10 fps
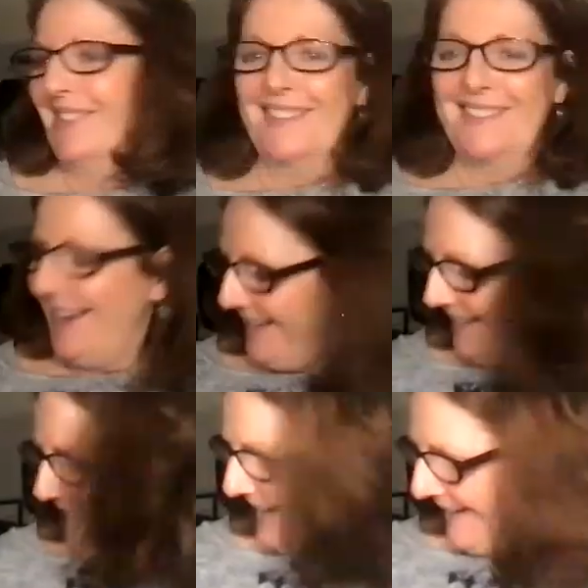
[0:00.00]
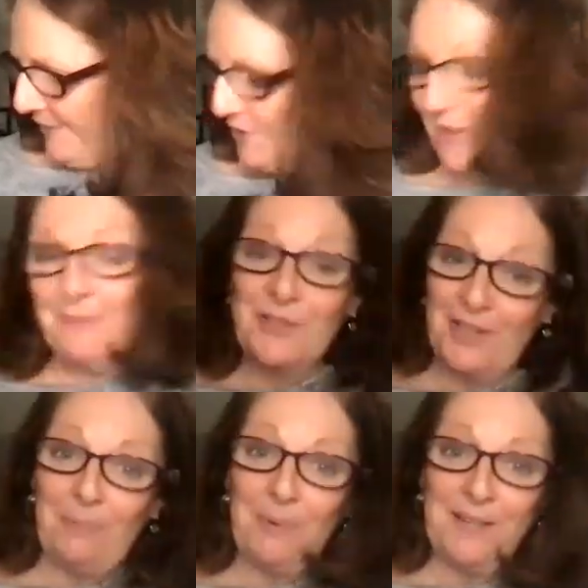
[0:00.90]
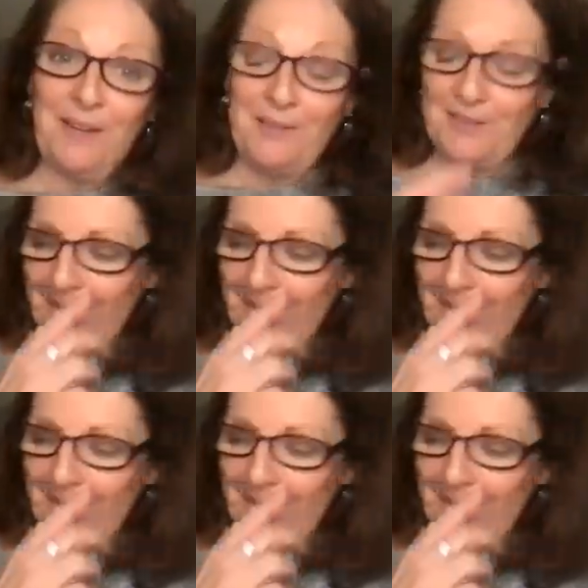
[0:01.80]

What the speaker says: Exactly. Yeah, I have a German Shepherd here.